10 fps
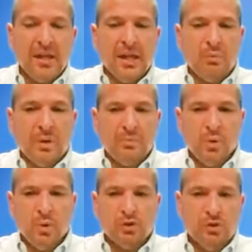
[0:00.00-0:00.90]
and we
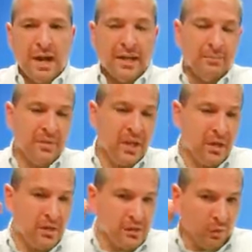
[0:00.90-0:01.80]
pull credit.
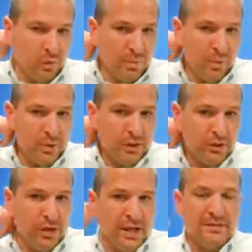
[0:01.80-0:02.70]
So if we pull your
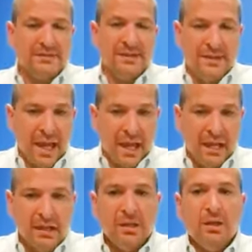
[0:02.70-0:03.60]
credit
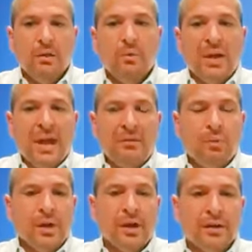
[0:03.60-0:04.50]
today, we have
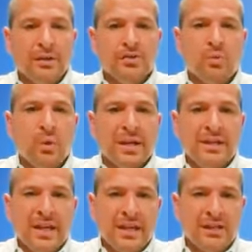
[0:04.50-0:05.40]
one hundred twenty
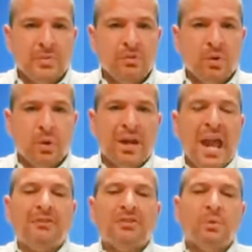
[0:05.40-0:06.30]
days before we
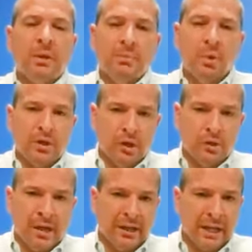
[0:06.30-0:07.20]
have to re-pull your
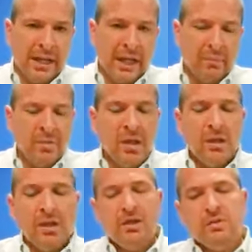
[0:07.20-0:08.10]
credit again.
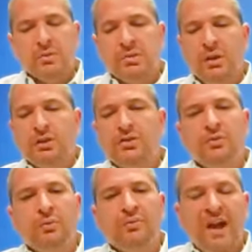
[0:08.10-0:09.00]
So as long as
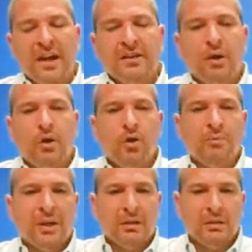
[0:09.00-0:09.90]
you find a
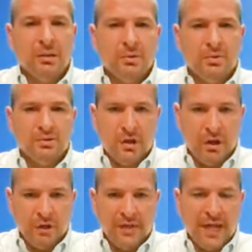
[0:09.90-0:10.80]
home and close
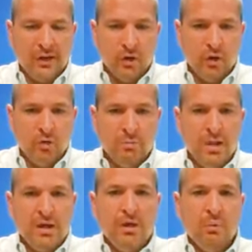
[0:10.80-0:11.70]
on that home
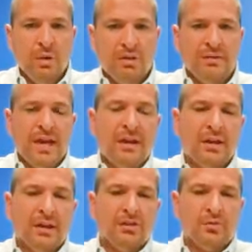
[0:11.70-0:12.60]
within that one
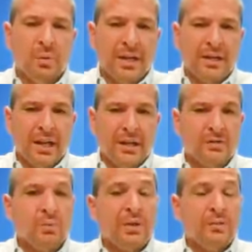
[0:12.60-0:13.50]
hundred twenty
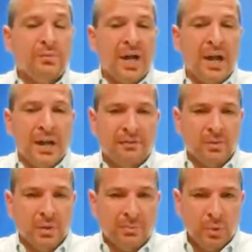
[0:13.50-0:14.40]
days, we do not have
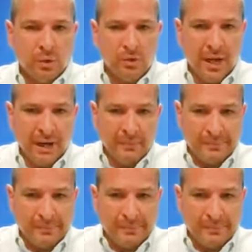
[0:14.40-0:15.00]
to re-pull credit,